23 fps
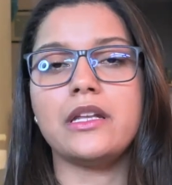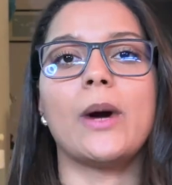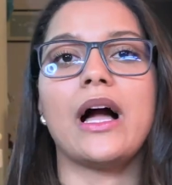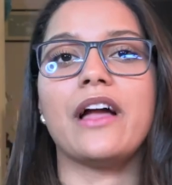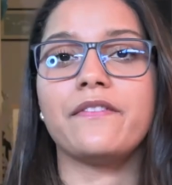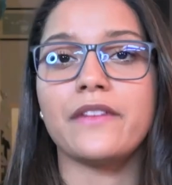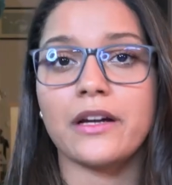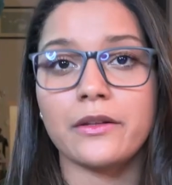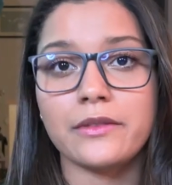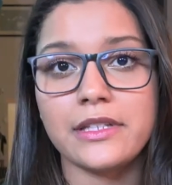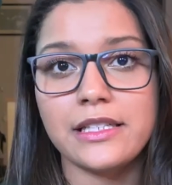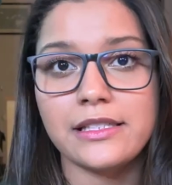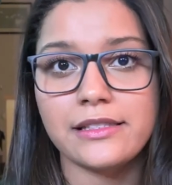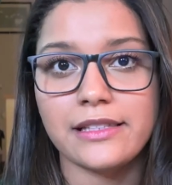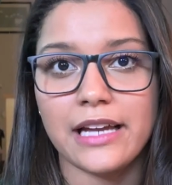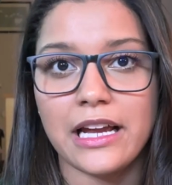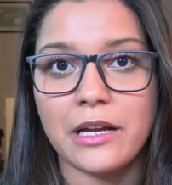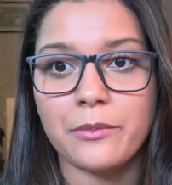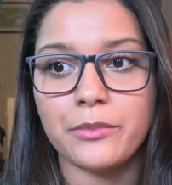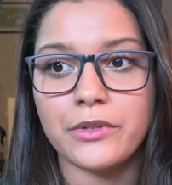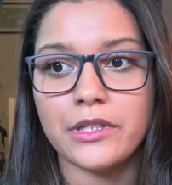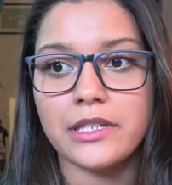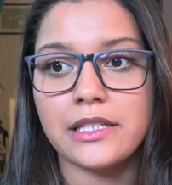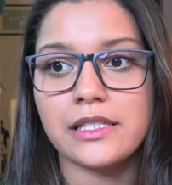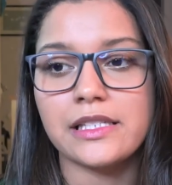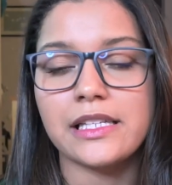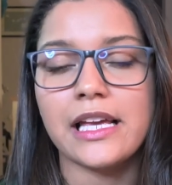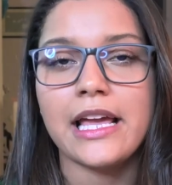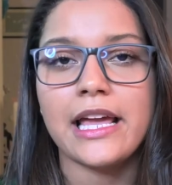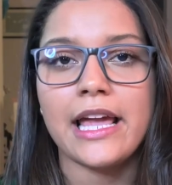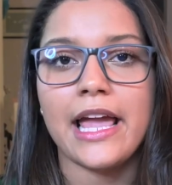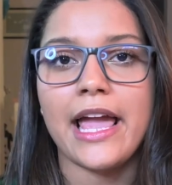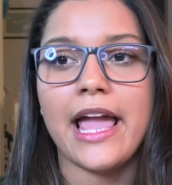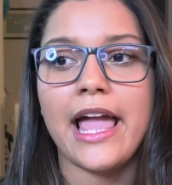I found these diapers,
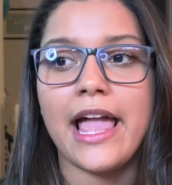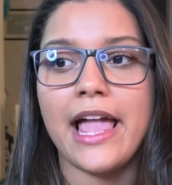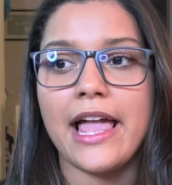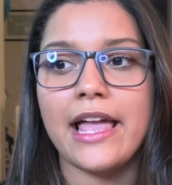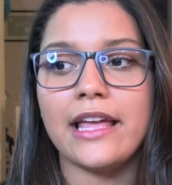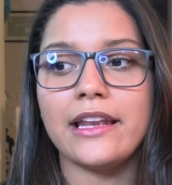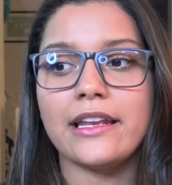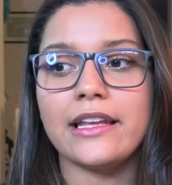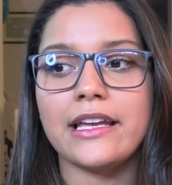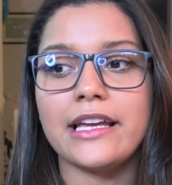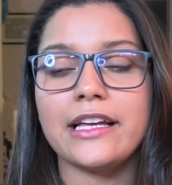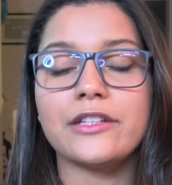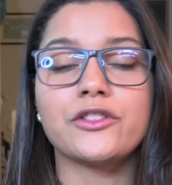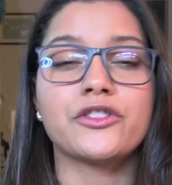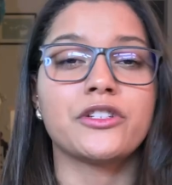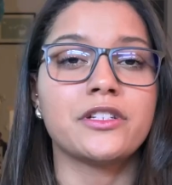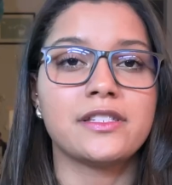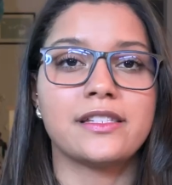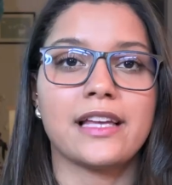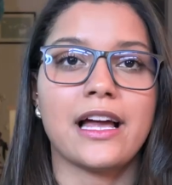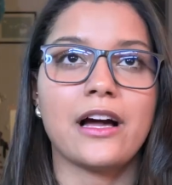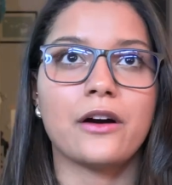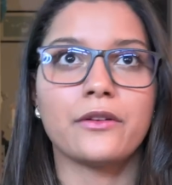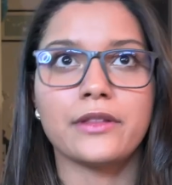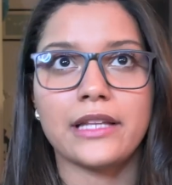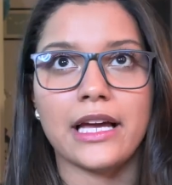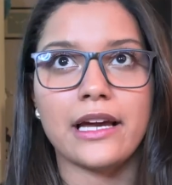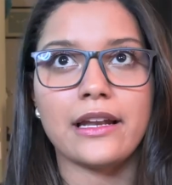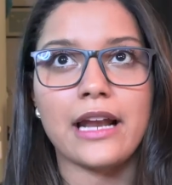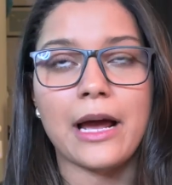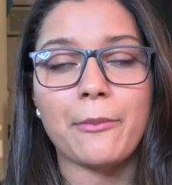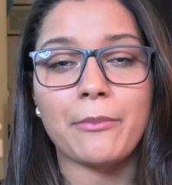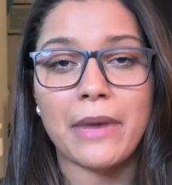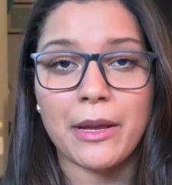and it turns out
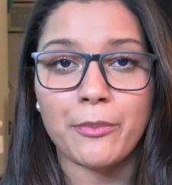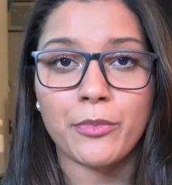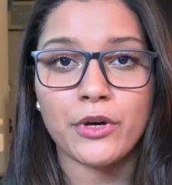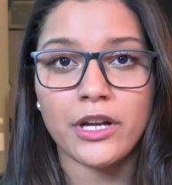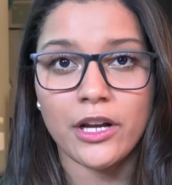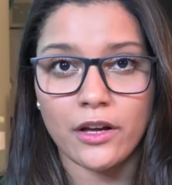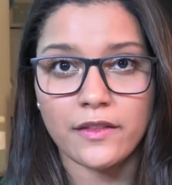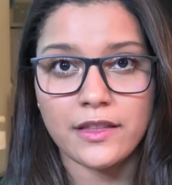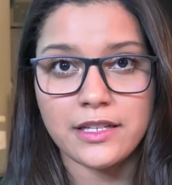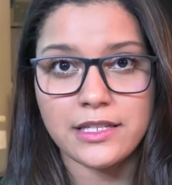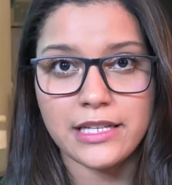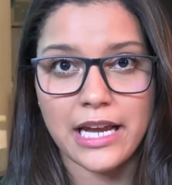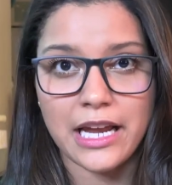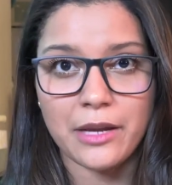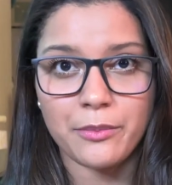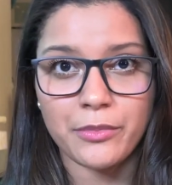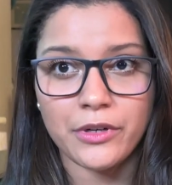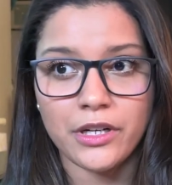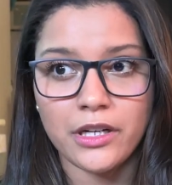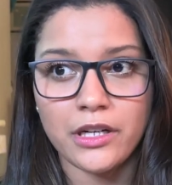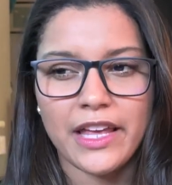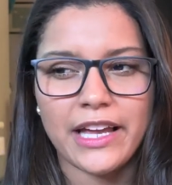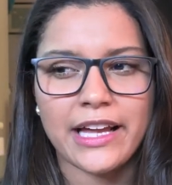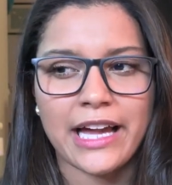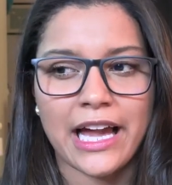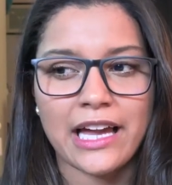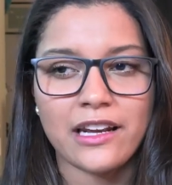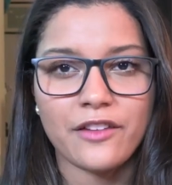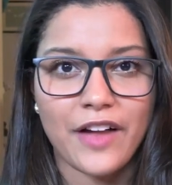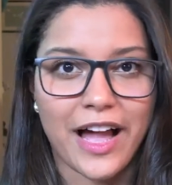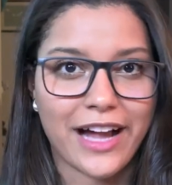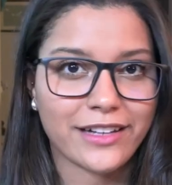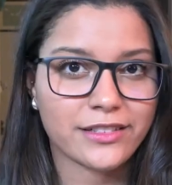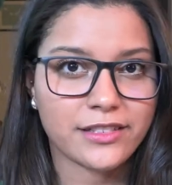that by putting on the diaper, it kind
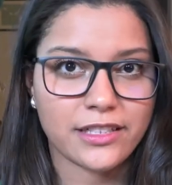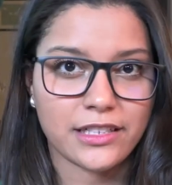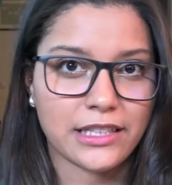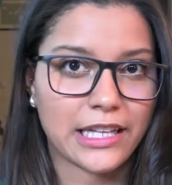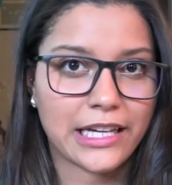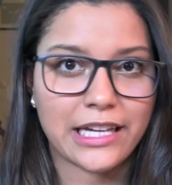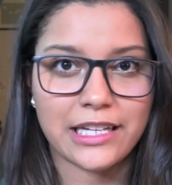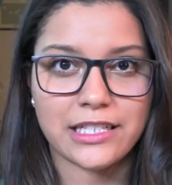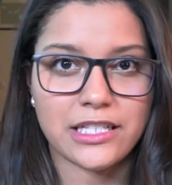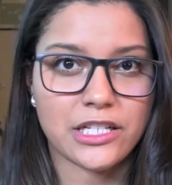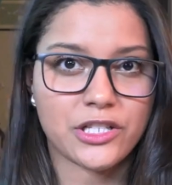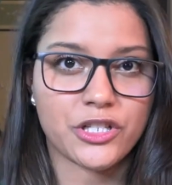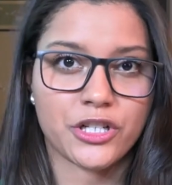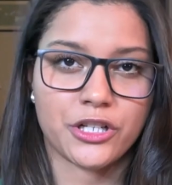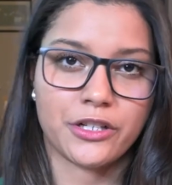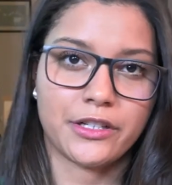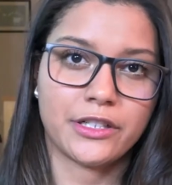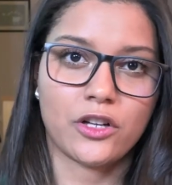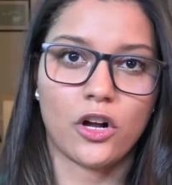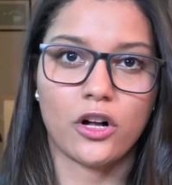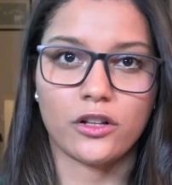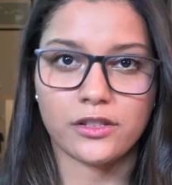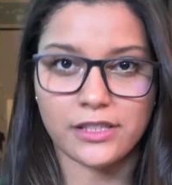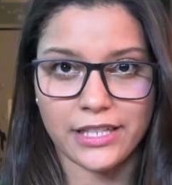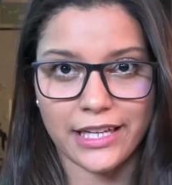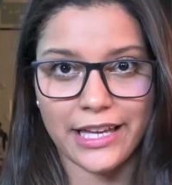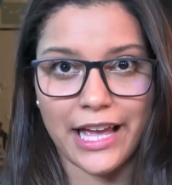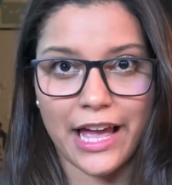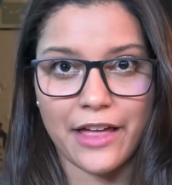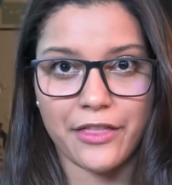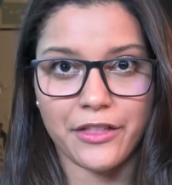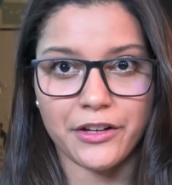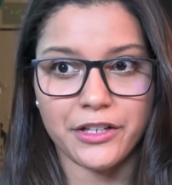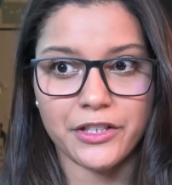of acted like a deterrent
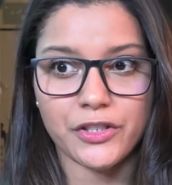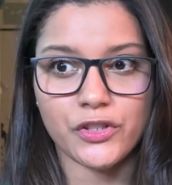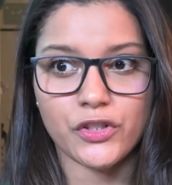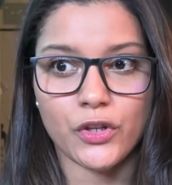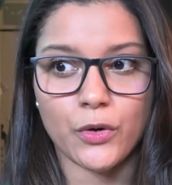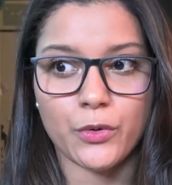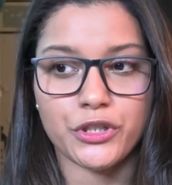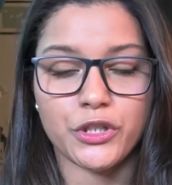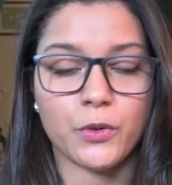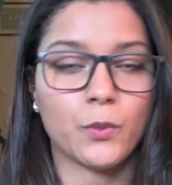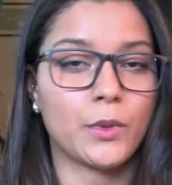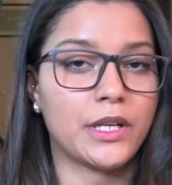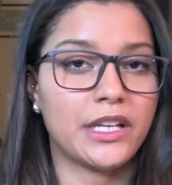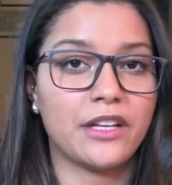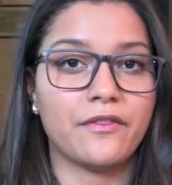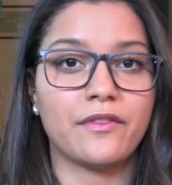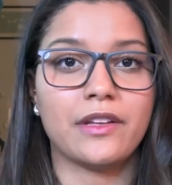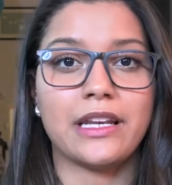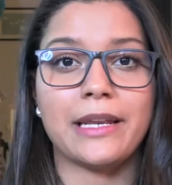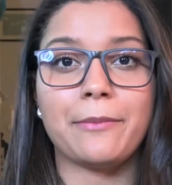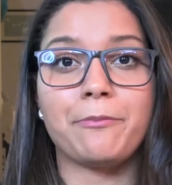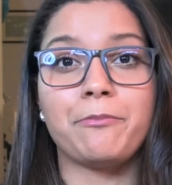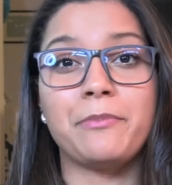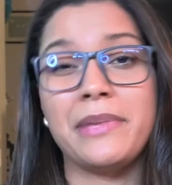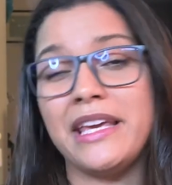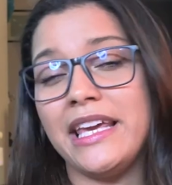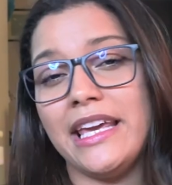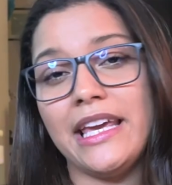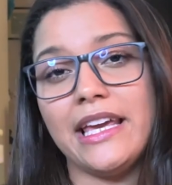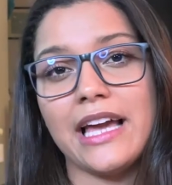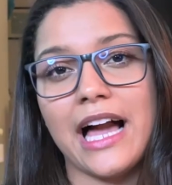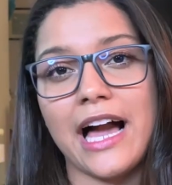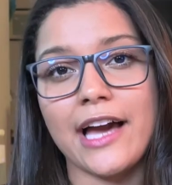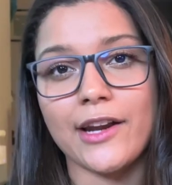altogether. So she wouldn't even
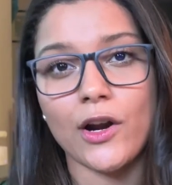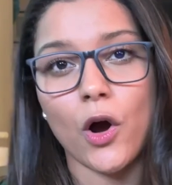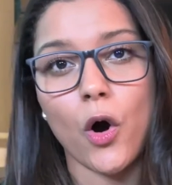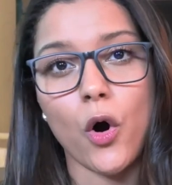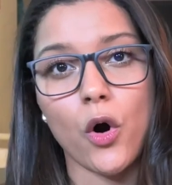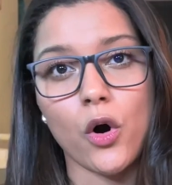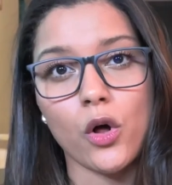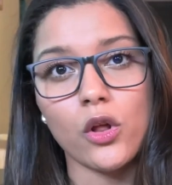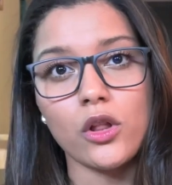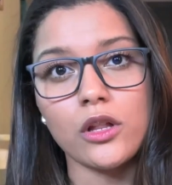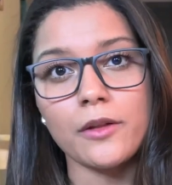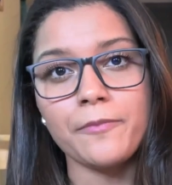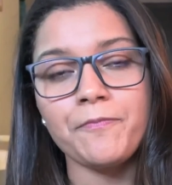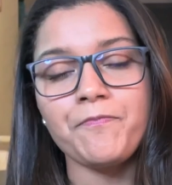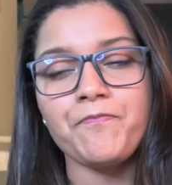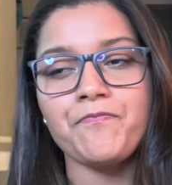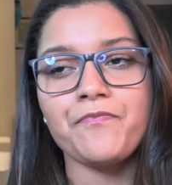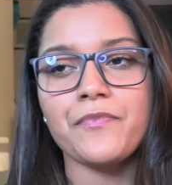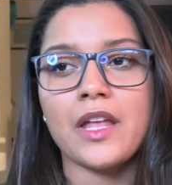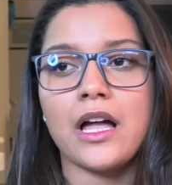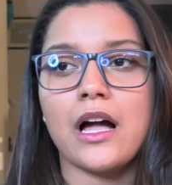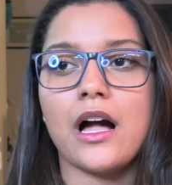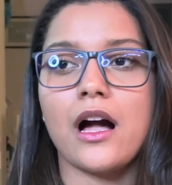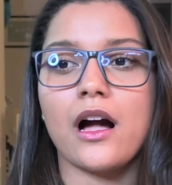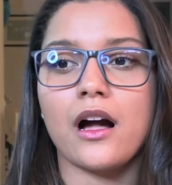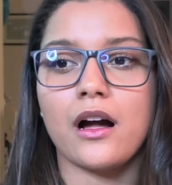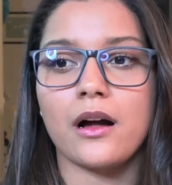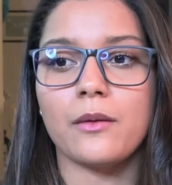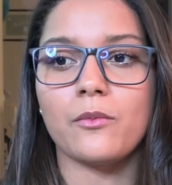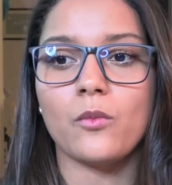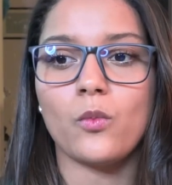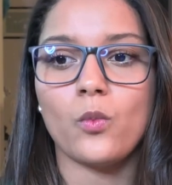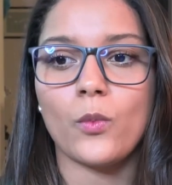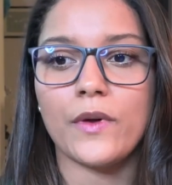pee at all
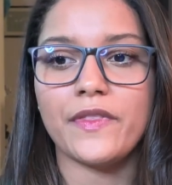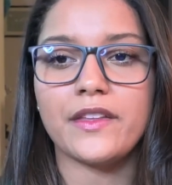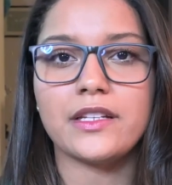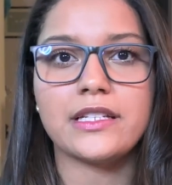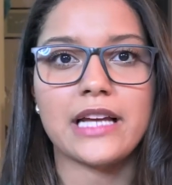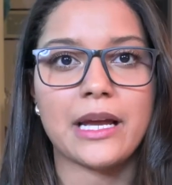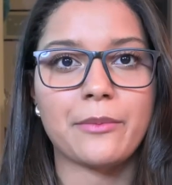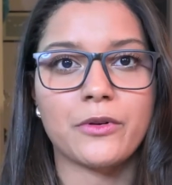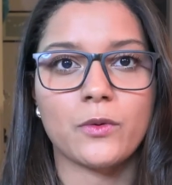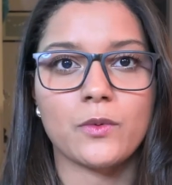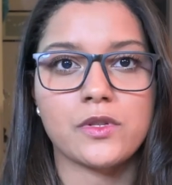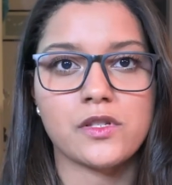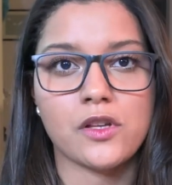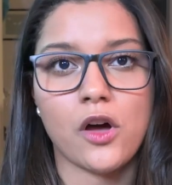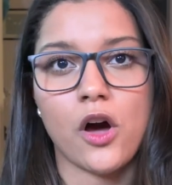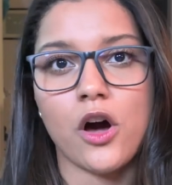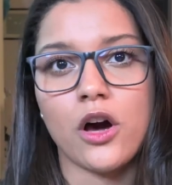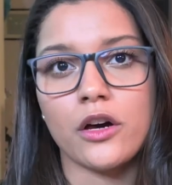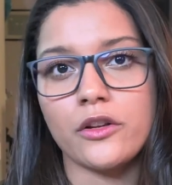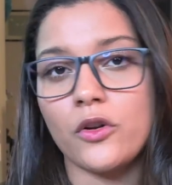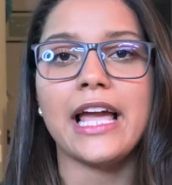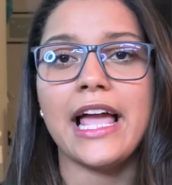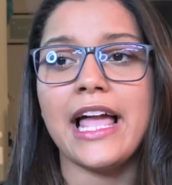when the diaper was on.